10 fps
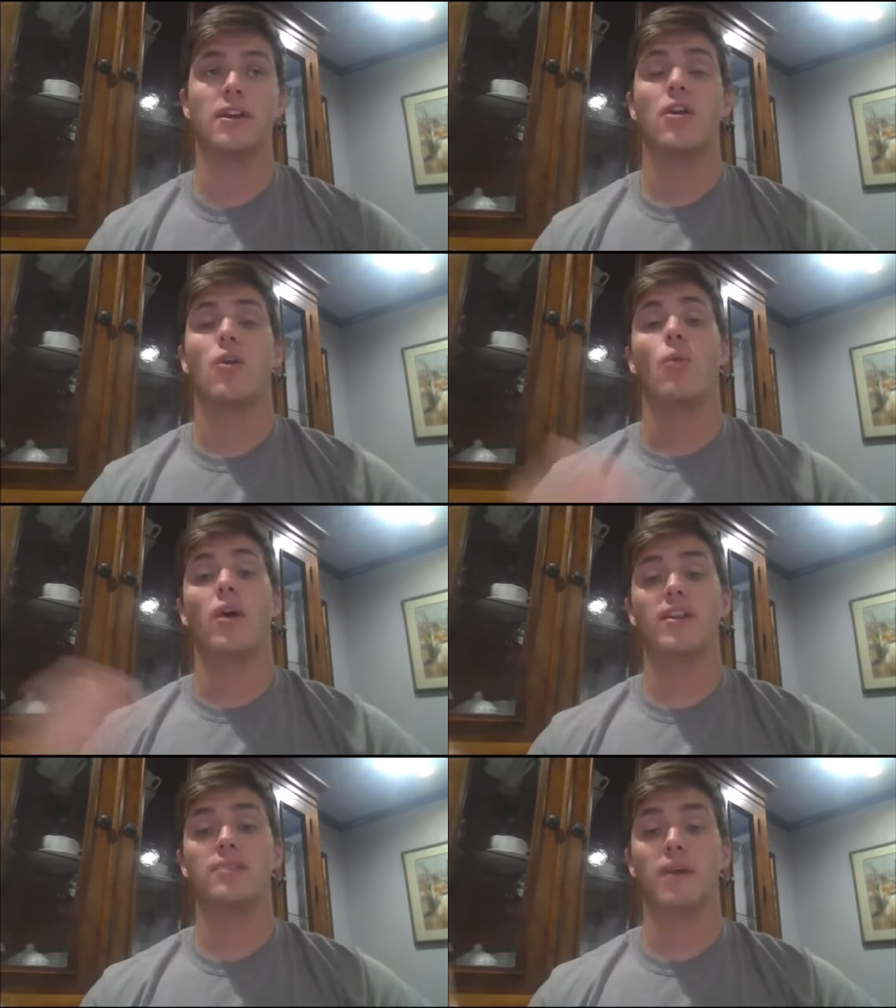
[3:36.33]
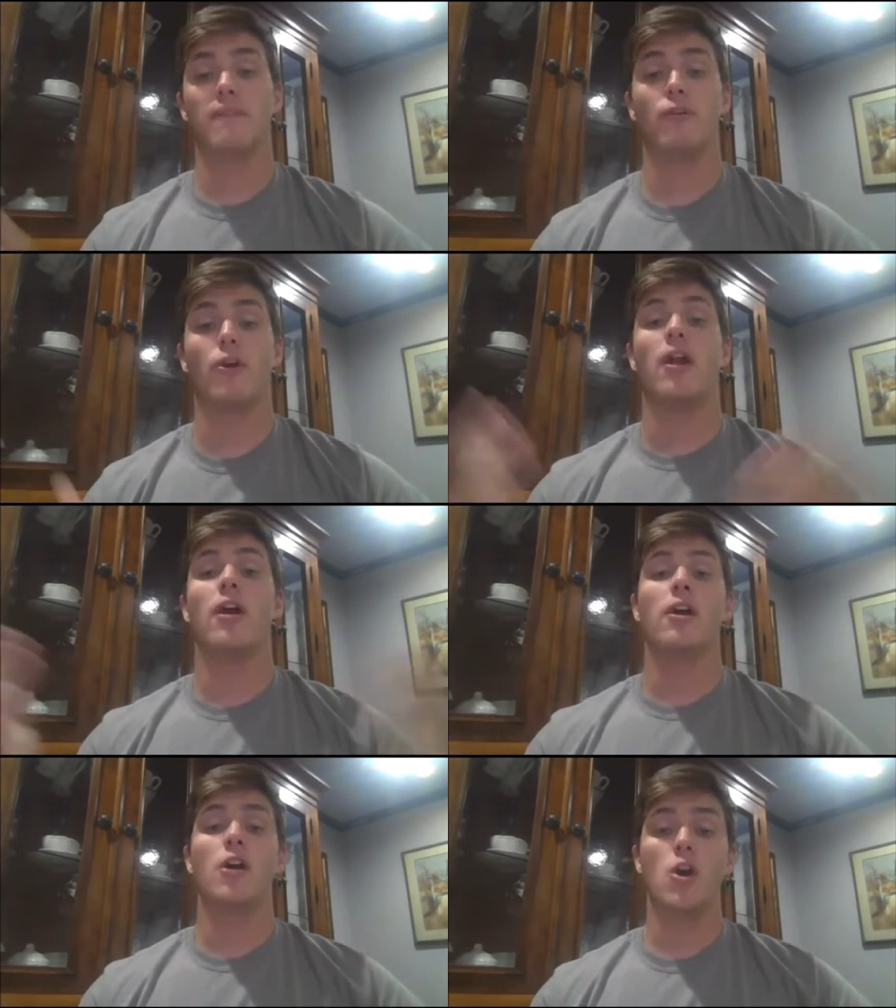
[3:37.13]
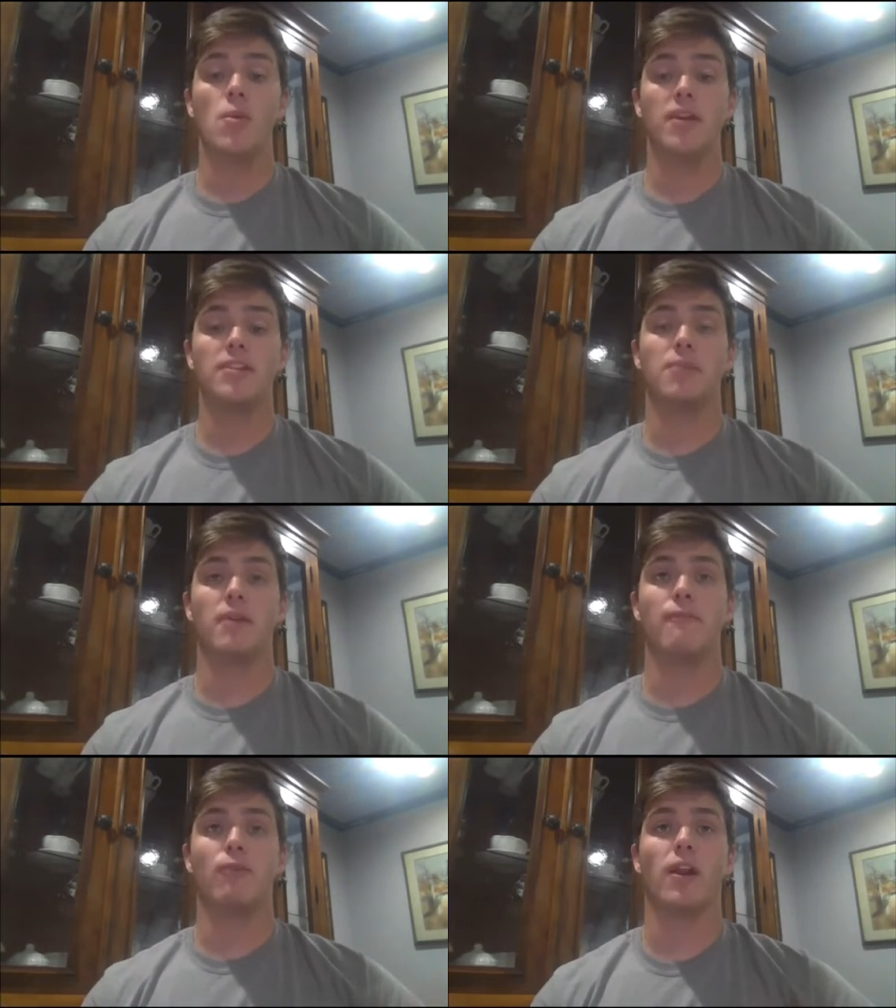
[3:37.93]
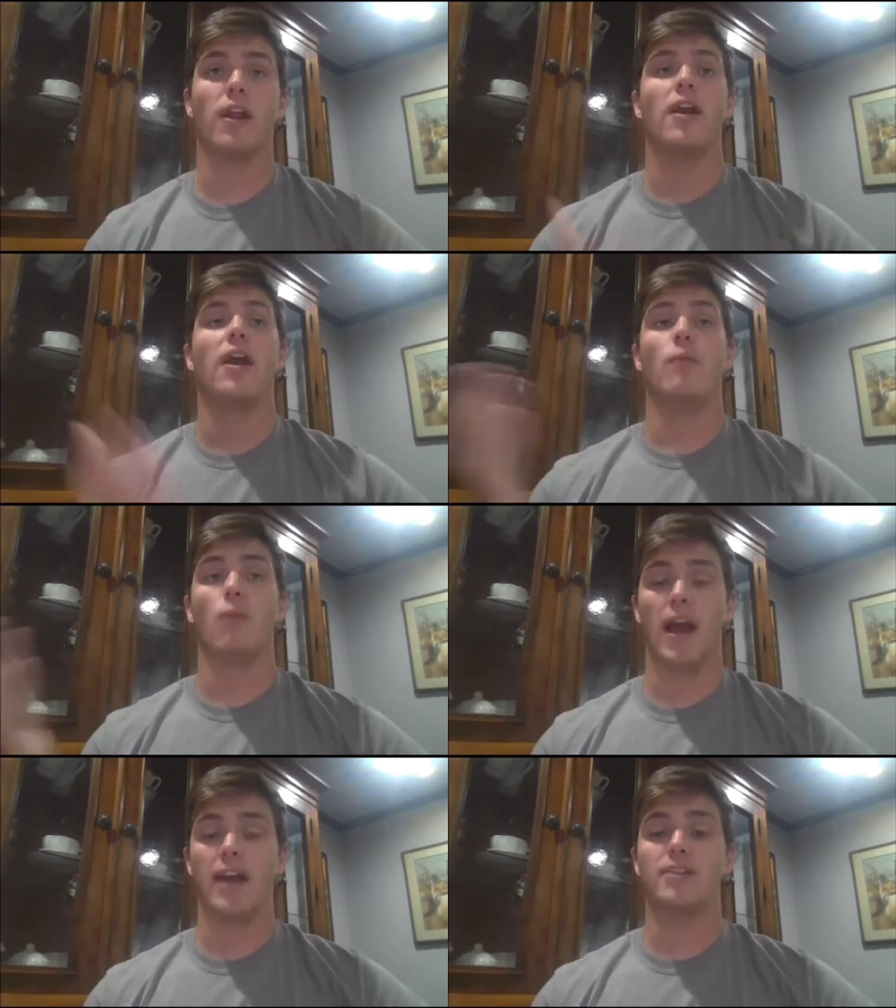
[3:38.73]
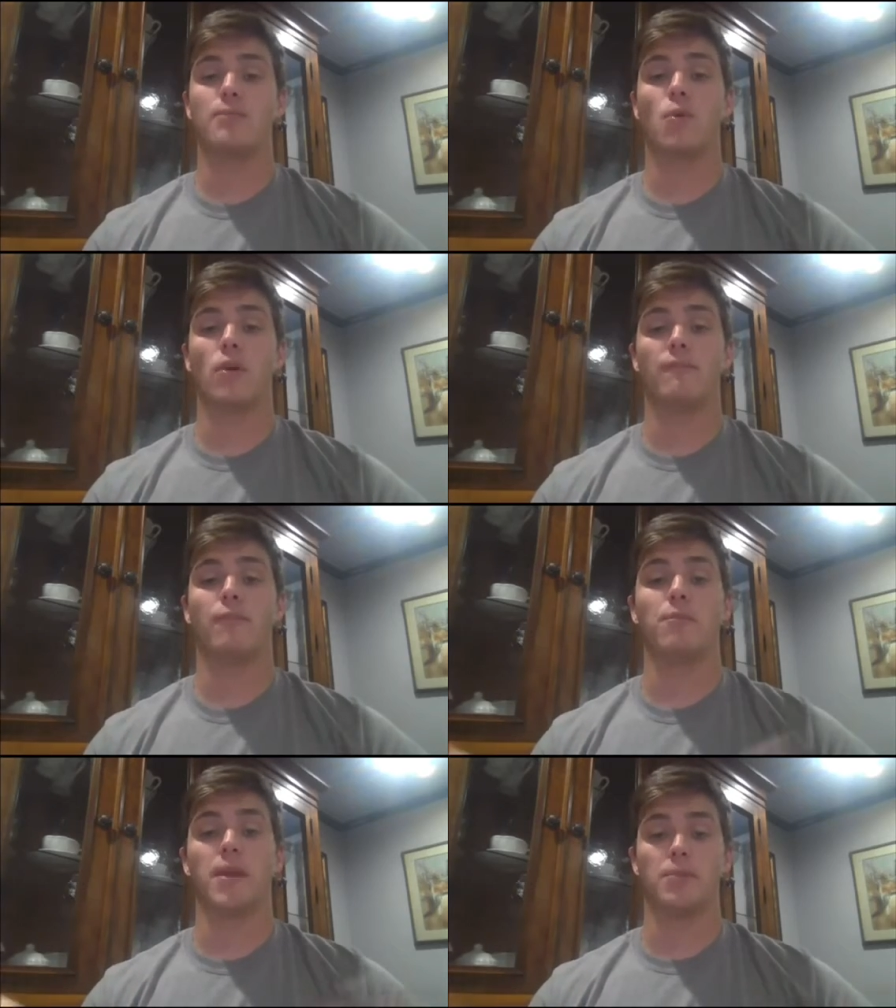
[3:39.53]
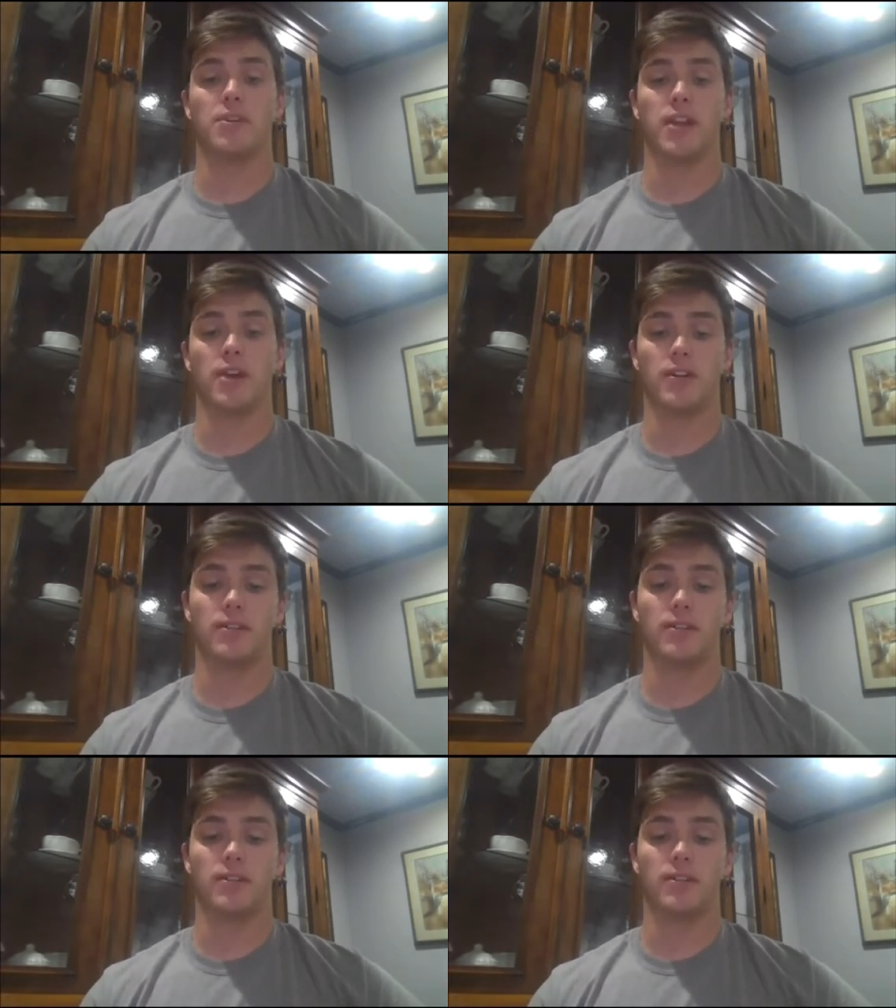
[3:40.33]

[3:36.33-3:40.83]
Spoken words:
what it is meant for, whom it is meant for, and why it is important for people to know it.